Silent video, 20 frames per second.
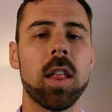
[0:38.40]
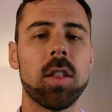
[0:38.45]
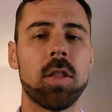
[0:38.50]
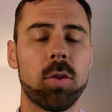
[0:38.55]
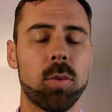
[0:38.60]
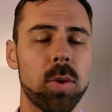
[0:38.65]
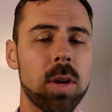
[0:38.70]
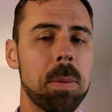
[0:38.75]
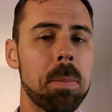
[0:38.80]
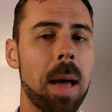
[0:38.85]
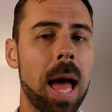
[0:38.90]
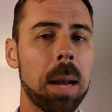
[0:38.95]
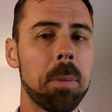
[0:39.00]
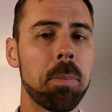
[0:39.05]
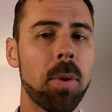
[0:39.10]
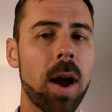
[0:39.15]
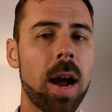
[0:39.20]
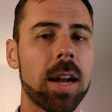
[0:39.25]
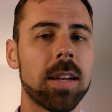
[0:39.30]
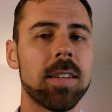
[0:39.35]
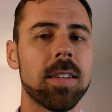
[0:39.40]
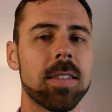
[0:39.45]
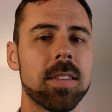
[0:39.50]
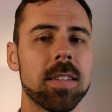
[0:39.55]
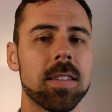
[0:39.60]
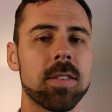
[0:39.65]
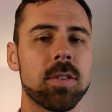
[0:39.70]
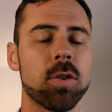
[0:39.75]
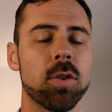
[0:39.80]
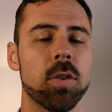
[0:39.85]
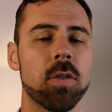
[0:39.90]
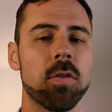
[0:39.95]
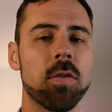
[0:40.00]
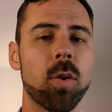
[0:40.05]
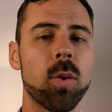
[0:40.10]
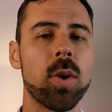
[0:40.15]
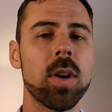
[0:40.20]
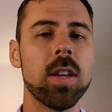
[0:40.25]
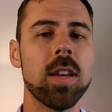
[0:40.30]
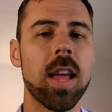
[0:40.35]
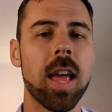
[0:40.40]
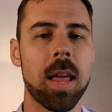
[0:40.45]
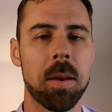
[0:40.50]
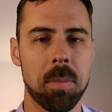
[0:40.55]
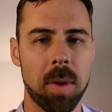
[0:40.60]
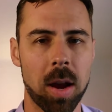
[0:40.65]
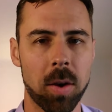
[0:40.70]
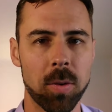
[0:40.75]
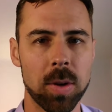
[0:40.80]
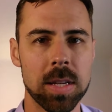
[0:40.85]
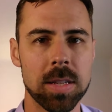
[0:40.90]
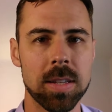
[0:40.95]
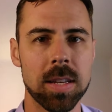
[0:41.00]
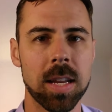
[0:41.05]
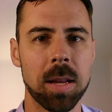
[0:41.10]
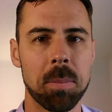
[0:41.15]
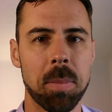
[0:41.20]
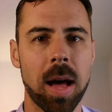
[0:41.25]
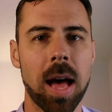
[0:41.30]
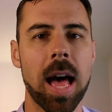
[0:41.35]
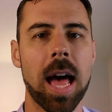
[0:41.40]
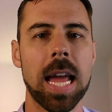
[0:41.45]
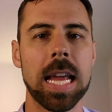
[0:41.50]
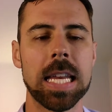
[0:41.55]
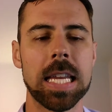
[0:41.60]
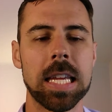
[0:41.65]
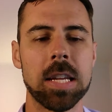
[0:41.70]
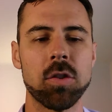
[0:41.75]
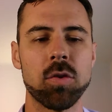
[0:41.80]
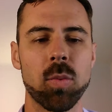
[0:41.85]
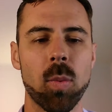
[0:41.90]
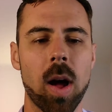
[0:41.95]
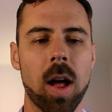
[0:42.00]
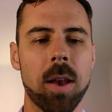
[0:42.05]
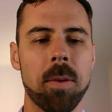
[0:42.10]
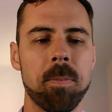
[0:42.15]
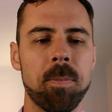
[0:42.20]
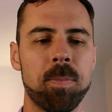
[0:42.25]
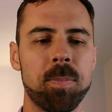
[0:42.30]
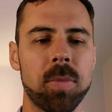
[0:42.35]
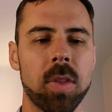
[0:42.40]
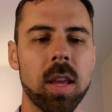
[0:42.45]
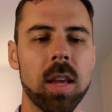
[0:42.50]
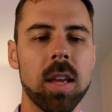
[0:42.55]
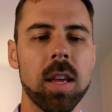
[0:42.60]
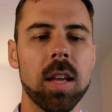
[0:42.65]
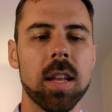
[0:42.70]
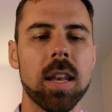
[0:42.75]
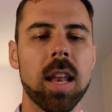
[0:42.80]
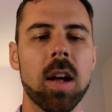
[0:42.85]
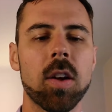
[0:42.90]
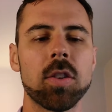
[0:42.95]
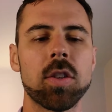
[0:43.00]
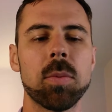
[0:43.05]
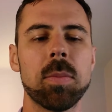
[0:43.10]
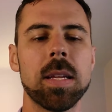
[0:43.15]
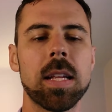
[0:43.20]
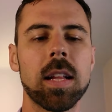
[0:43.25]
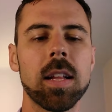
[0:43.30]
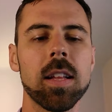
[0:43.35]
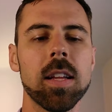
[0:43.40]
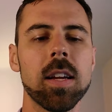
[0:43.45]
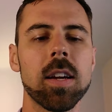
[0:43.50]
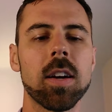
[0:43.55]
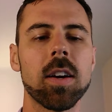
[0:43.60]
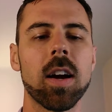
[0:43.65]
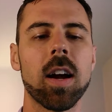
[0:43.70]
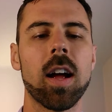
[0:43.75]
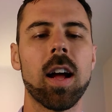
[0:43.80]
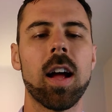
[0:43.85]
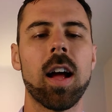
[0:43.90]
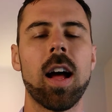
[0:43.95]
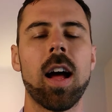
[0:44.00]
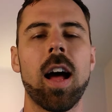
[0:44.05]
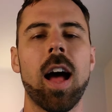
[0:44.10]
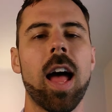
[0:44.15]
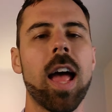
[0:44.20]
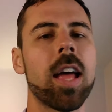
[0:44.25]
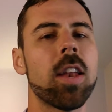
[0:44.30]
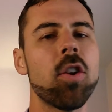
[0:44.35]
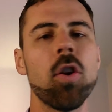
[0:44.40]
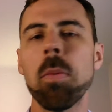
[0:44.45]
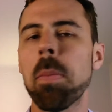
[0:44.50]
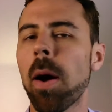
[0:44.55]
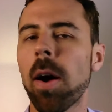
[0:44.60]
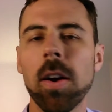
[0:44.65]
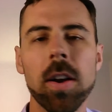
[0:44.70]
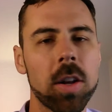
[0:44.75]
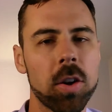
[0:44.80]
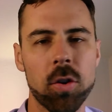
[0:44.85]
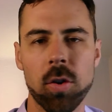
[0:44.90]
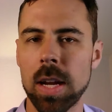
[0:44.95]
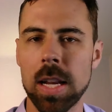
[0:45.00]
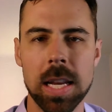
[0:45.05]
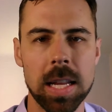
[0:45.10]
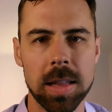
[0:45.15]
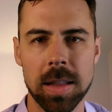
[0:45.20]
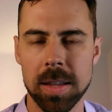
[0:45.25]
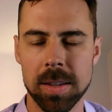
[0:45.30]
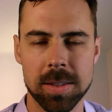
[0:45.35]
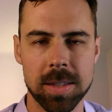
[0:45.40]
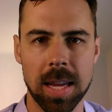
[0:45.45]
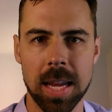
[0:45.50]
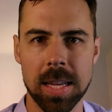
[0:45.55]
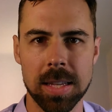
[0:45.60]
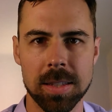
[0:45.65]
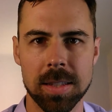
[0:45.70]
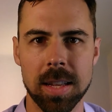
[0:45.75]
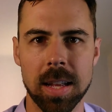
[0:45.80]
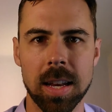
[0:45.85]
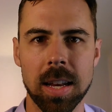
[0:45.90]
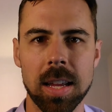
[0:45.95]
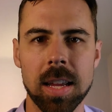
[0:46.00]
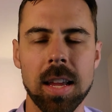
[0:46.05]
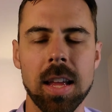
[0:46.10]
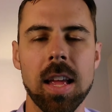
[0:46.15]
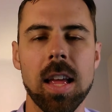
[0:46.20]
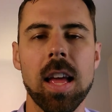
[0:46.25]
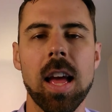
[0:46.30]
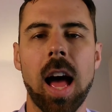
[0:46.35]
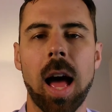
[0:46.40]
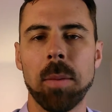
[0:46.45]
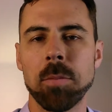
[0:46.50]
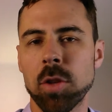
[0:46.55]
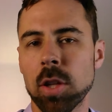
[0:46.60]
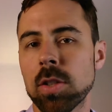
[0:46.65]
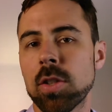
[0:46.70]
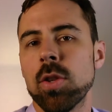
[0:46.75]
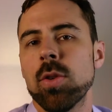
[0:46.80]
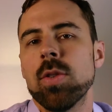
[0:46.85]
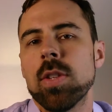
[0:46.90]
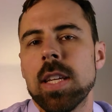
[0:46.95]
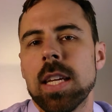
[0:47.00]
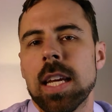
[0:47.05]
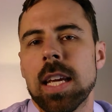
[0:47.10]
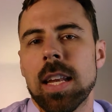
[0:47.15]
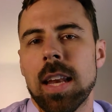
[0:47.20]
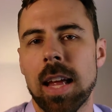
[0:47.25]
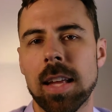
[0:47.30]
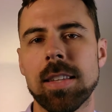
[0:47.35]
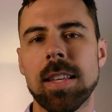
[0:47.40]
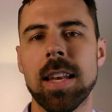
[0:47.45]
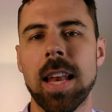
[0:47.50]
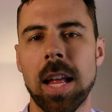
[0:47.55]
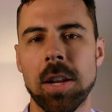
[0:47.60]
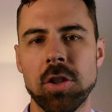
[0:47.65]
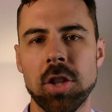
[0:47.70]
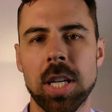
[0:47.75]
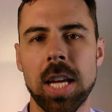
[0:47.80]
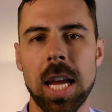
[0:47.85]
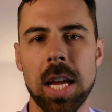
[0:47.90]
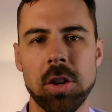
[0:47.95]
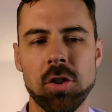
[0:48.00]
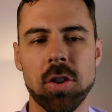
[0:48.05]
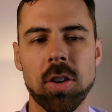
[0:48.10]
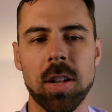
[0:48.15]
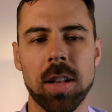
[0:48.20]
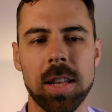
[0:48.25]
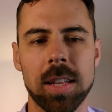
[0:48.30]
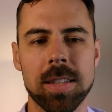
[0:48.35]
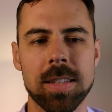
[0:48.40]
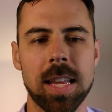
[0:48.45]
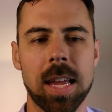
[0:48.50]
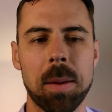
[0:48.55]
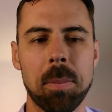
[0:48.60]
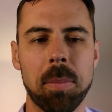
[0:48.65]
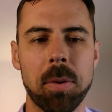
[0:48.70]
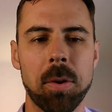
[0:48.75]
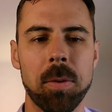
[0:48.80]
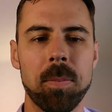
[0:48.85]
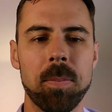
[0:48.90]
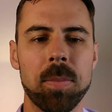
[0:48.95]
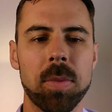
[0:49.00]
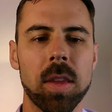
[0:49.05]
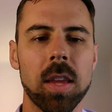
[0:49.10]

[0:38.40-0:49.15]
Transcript: 3 bad practices to avoid, and my reasoning behind each one. Now, to be clear, I had no part in creating this case study. I'm just using it as an educational example.